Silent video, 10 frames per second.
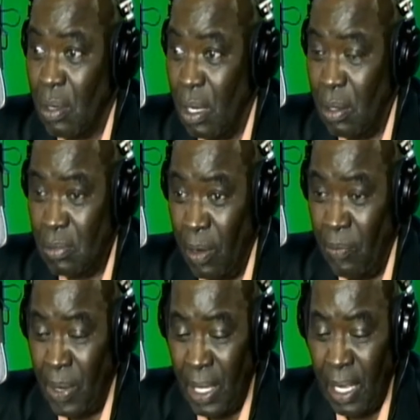don't
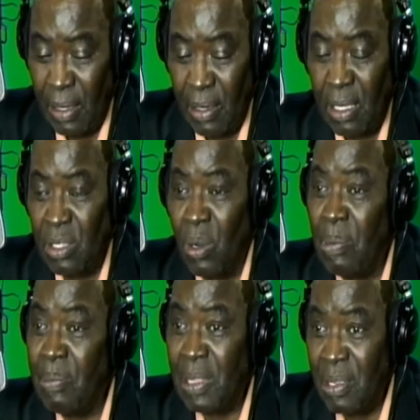forget,
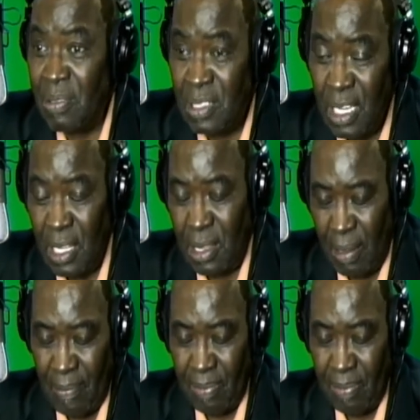November 13th